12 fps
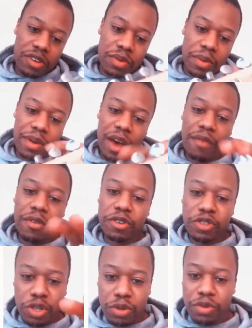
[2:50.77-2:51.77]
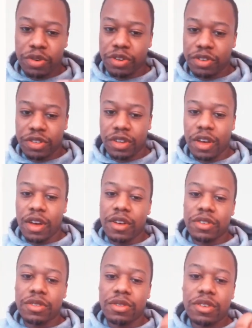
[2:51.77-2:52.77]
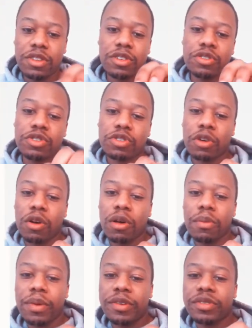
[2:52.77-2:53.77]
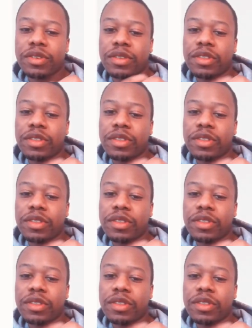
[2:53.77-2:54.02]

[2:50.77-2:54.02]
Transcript: where we have our tuners. So these control basically